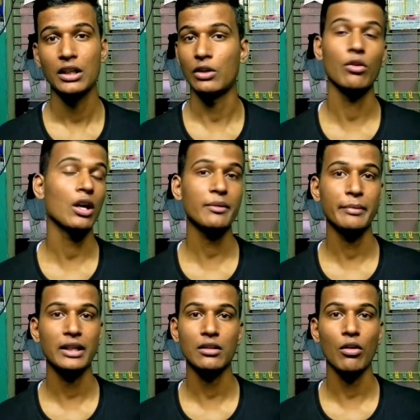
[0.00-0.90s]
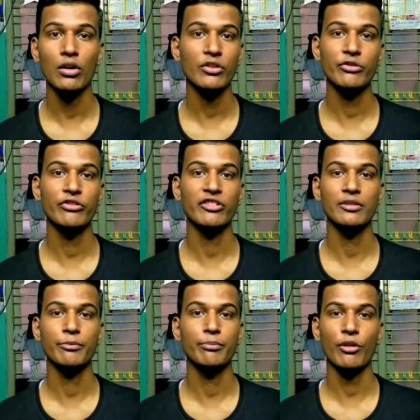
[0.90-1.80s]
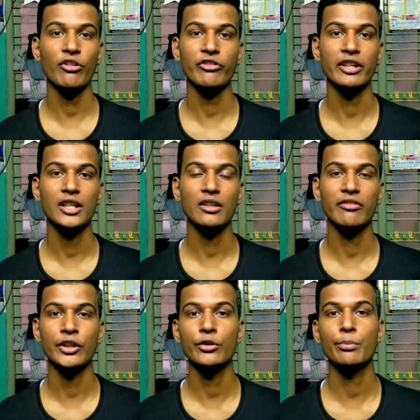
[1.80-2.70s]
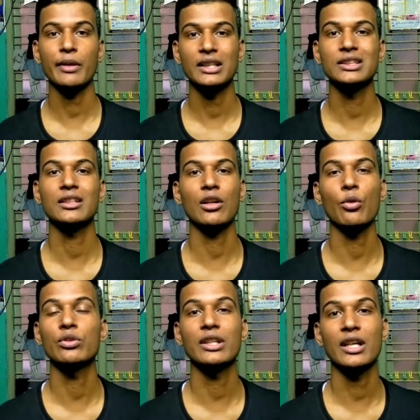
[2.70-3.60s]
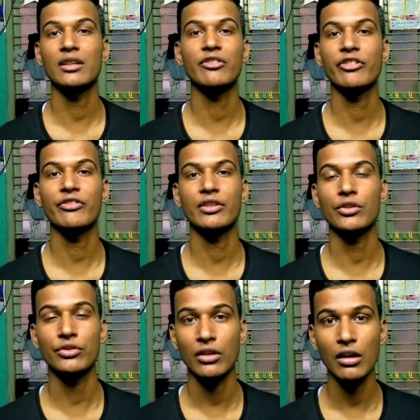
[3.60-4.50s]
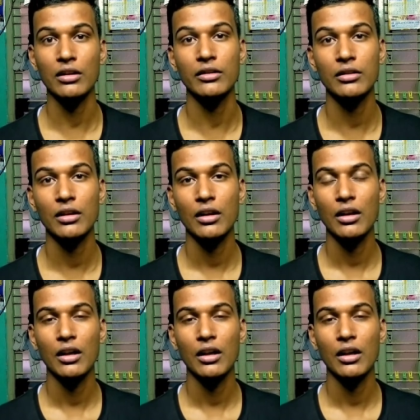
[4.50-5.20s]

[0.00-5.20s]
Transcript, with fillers: you will not make a lot of profit when you price it around three hundred fifty thousand dollars.